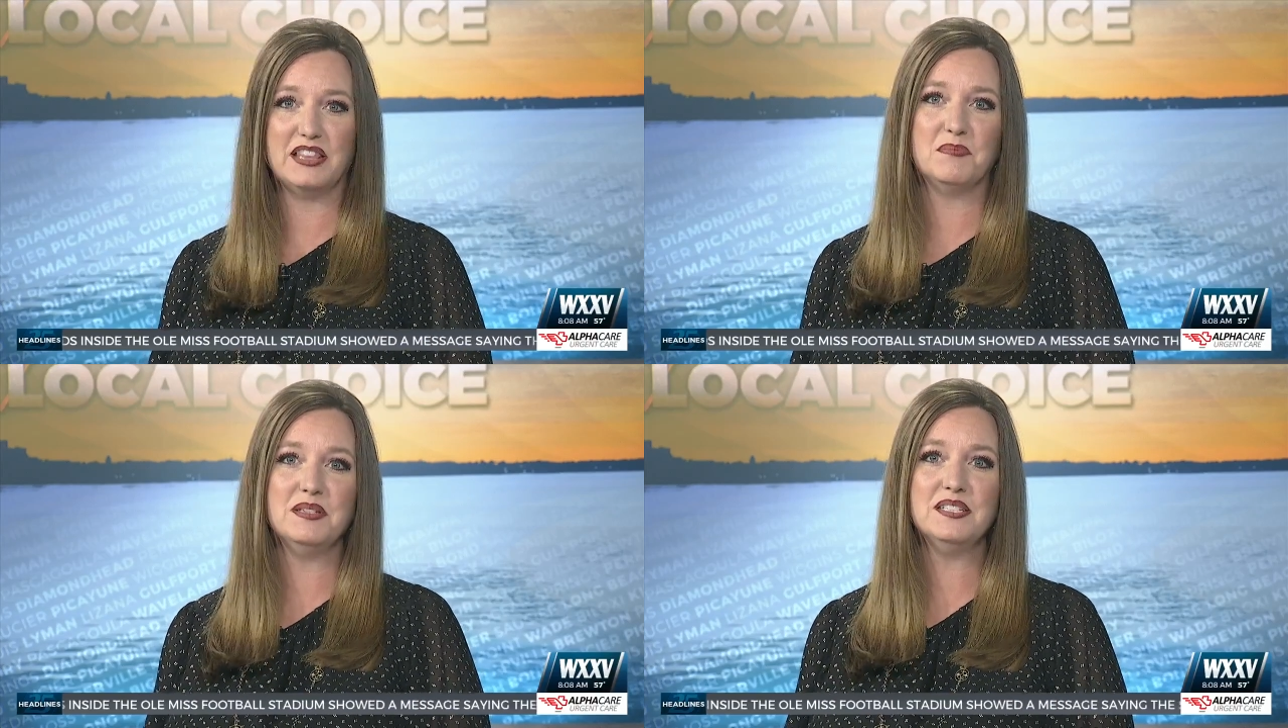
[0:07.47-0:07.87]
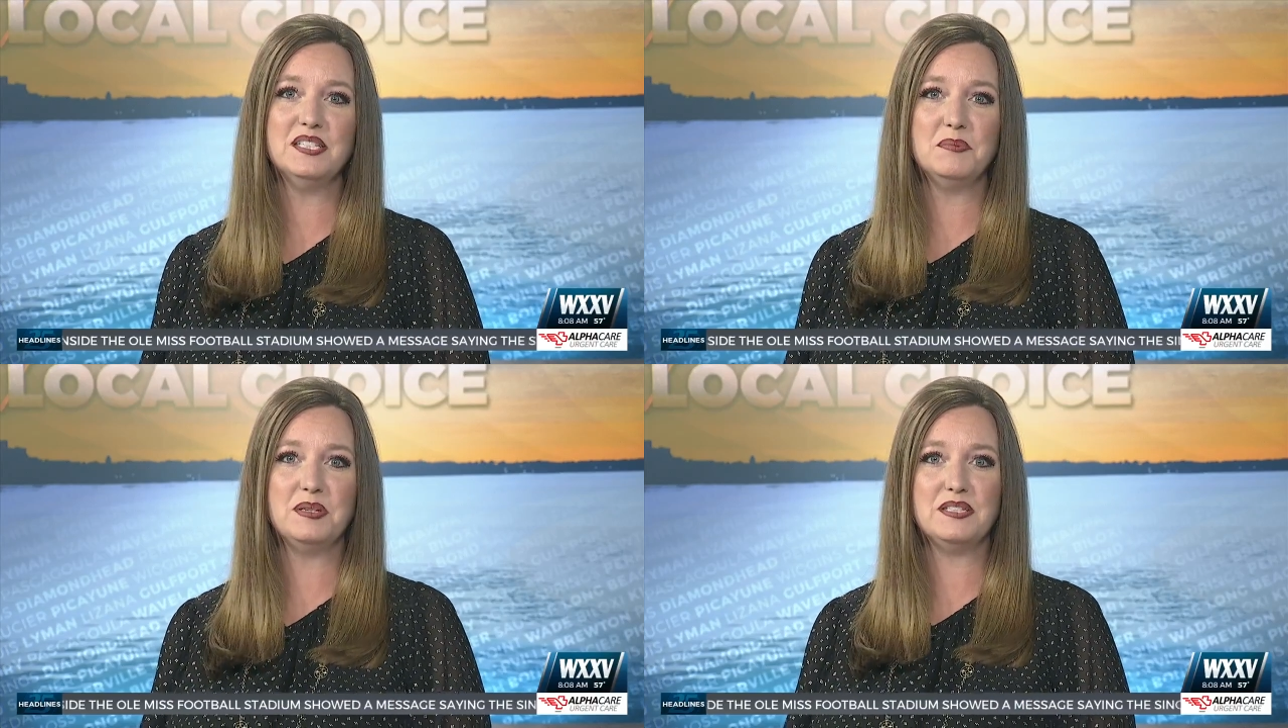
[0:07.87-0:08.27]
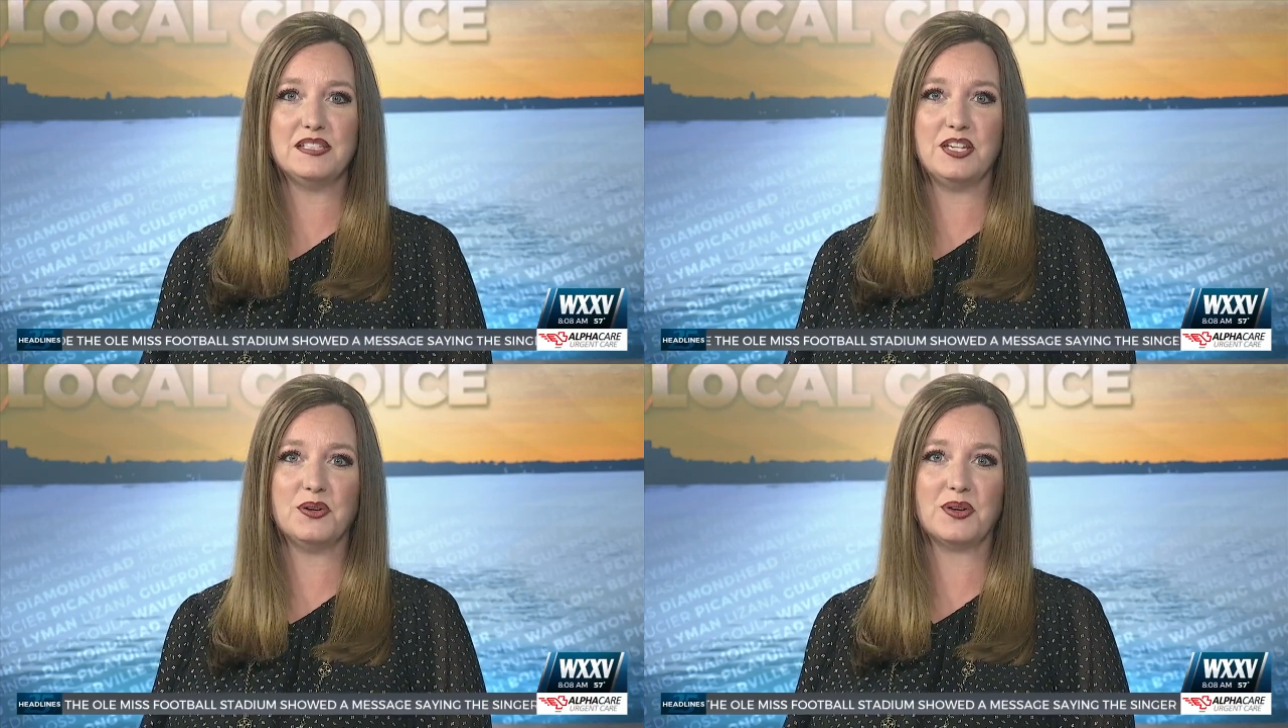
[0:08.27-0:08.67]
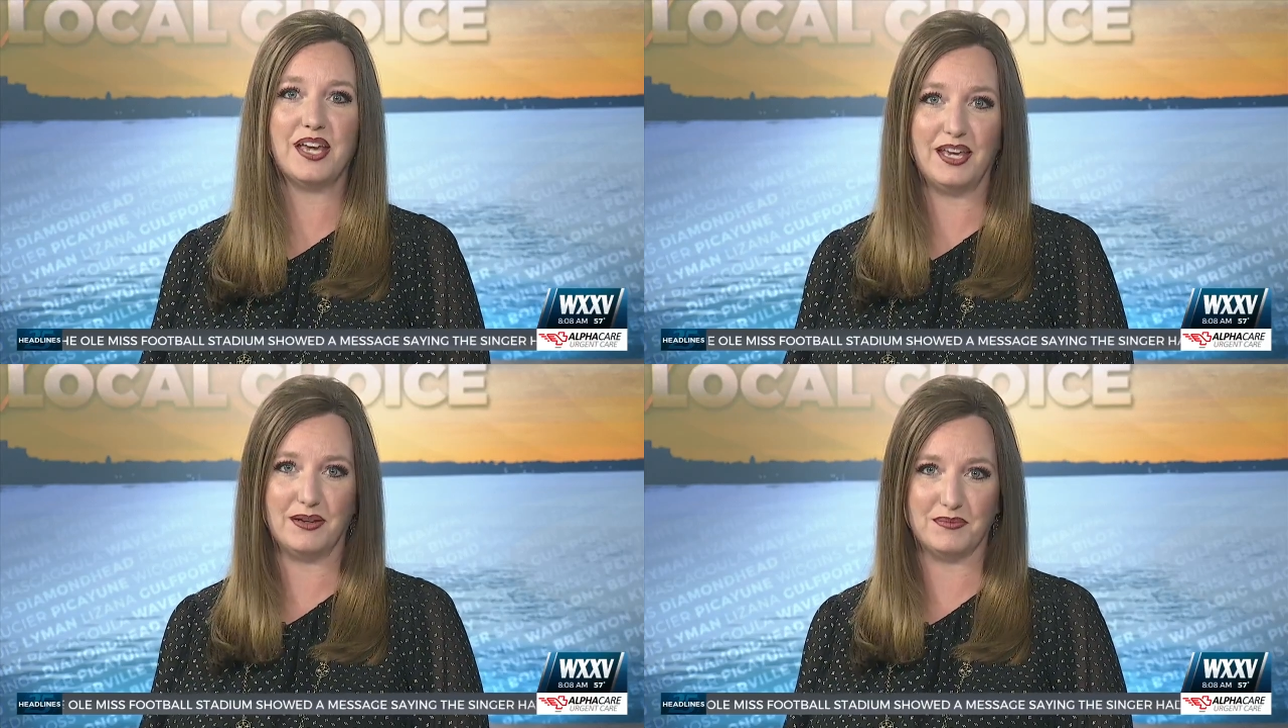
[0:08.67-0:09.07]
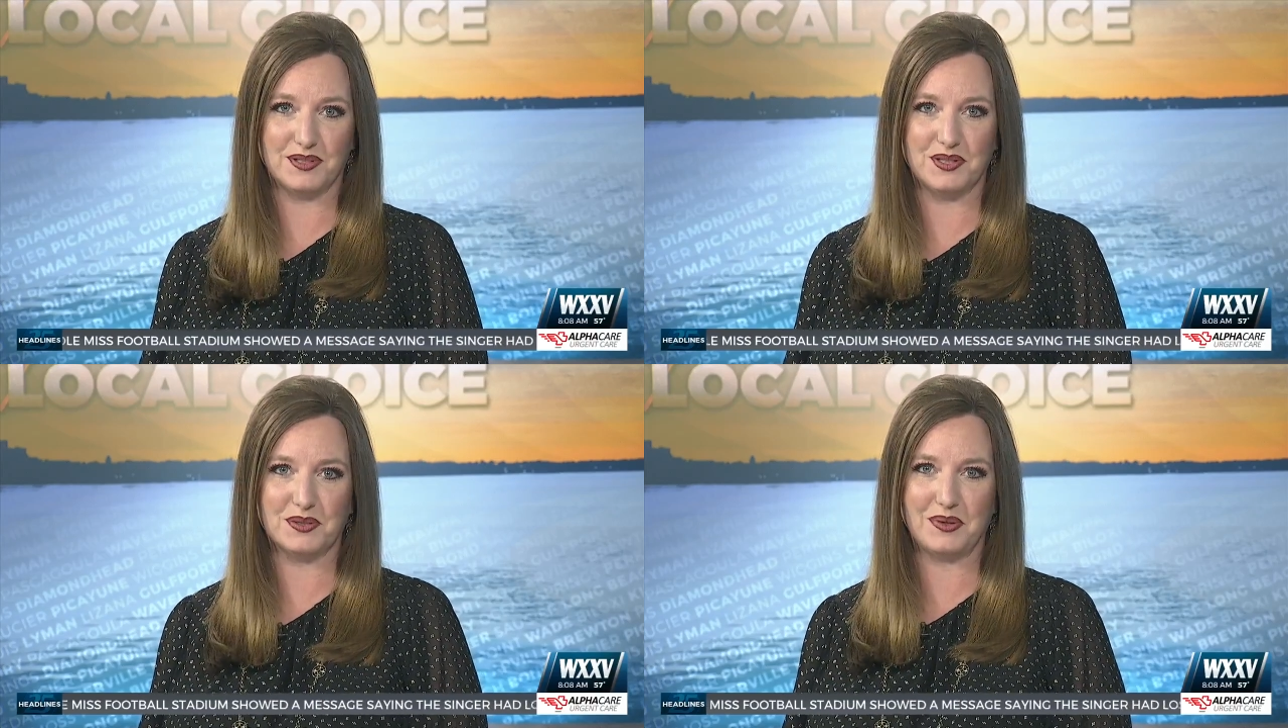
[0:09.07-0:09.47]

in the Mississippi Senior Games this